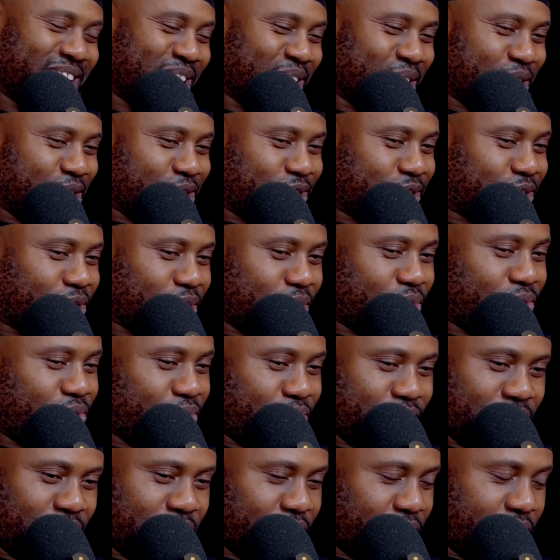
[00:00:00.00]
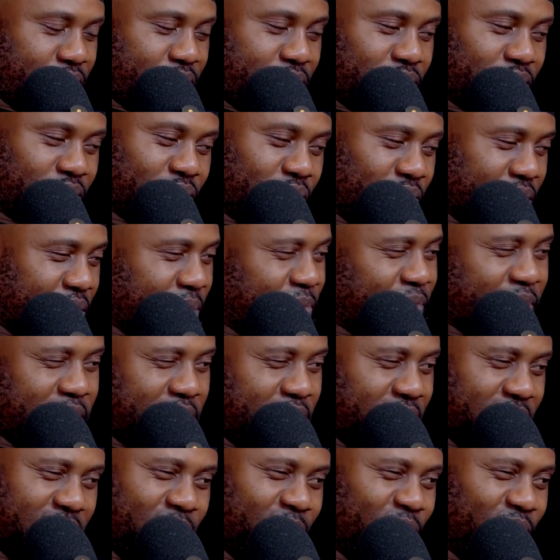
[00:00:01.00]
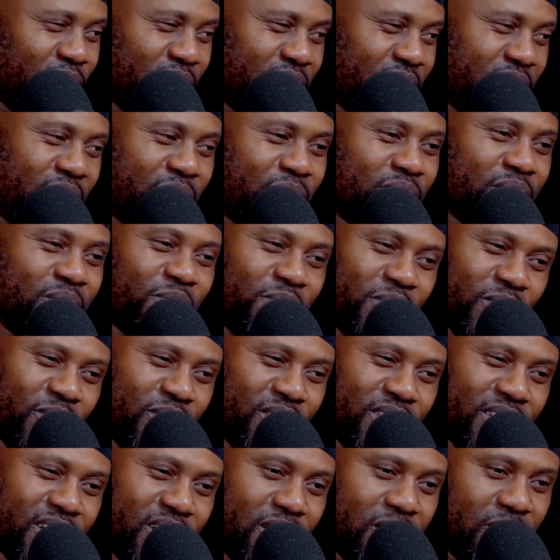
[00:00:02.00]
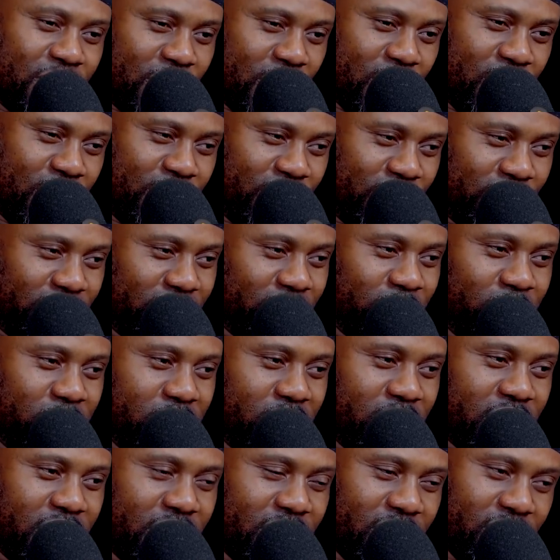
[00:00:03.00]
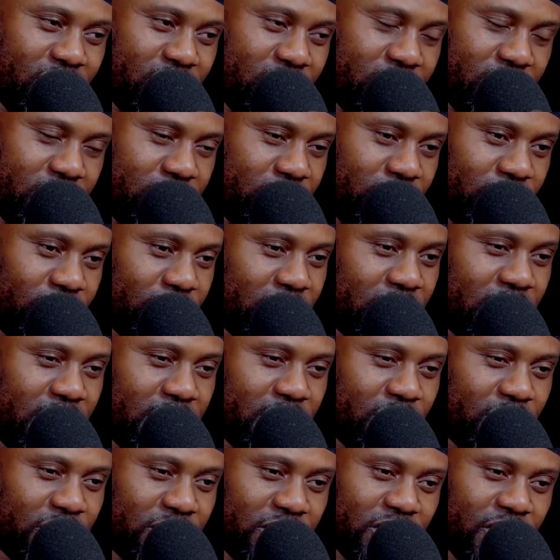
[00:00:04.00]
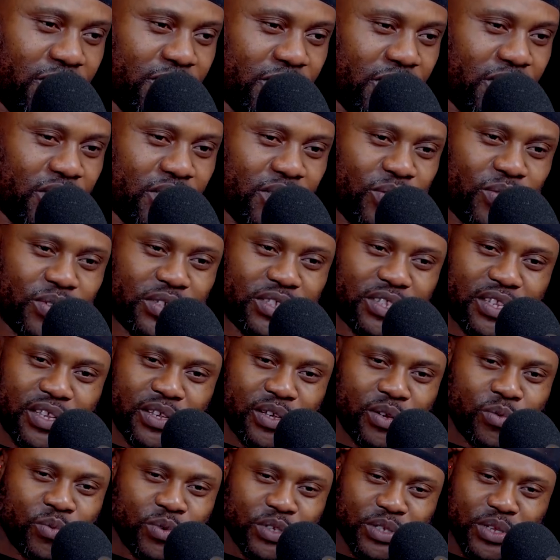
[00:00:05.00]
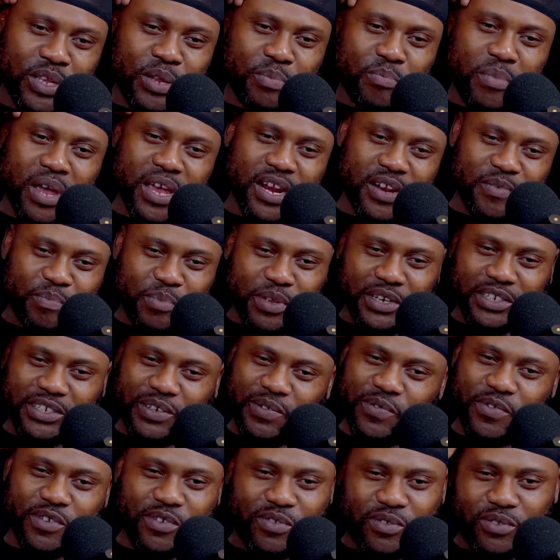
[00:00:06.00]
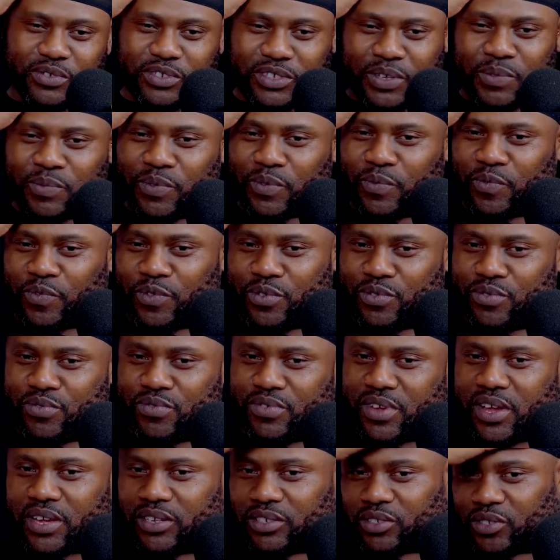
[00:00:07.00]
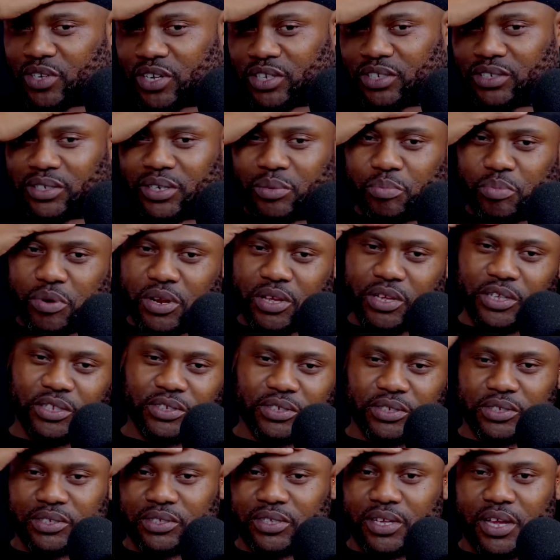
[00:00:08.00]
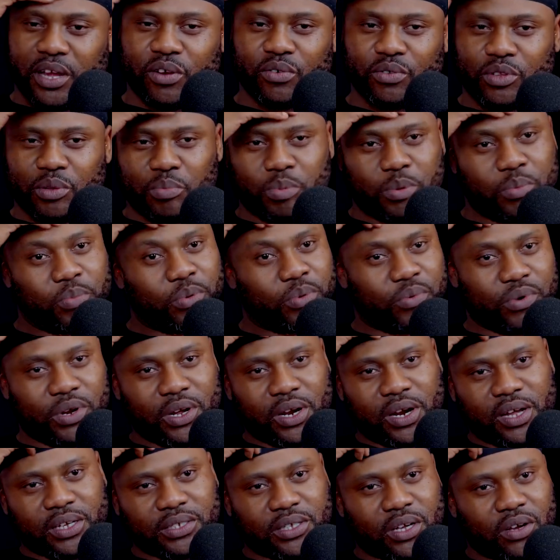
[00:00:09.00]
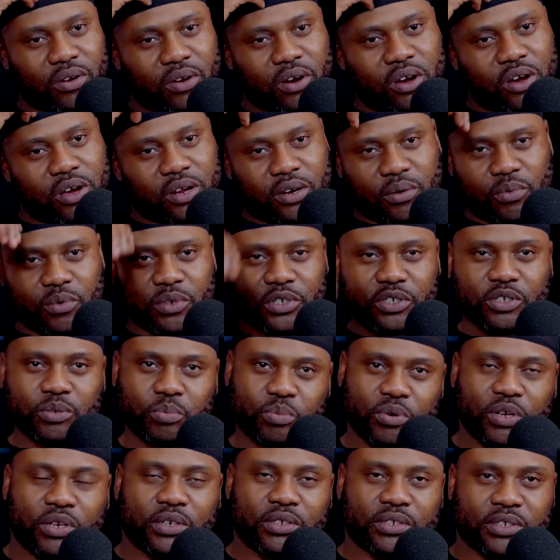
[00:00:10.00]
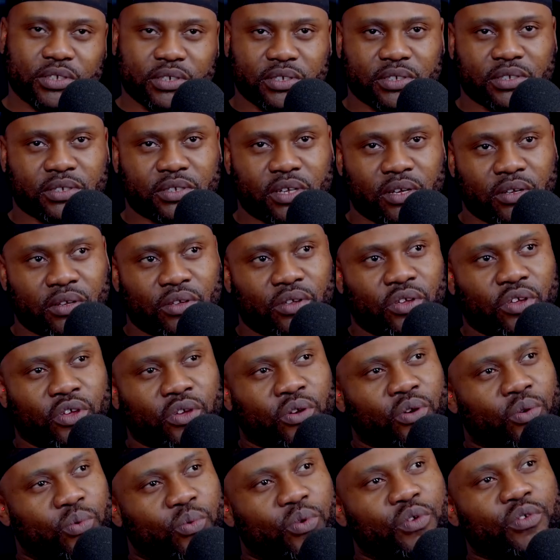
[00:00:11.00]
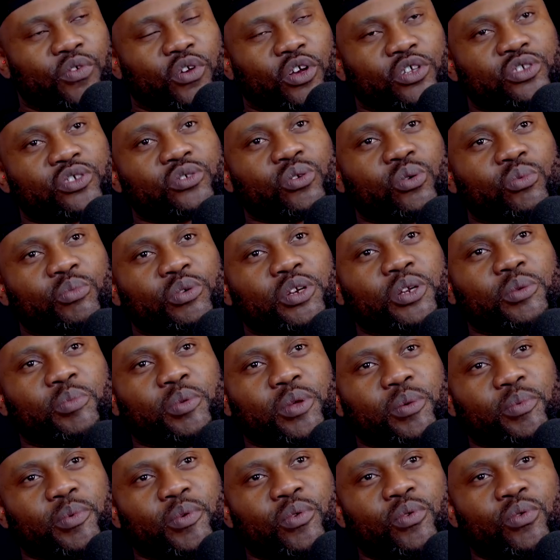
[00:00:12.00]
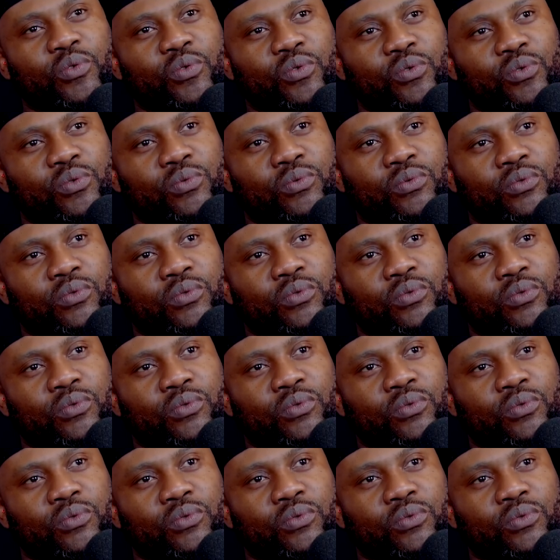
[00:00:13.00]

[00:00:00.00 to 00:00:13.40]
So even for an Alvovo to be like, yo. It might have been difficult even for you guys to actually break into this thing. I don't think people realize how hard it was to break into this thing. When you got so many people who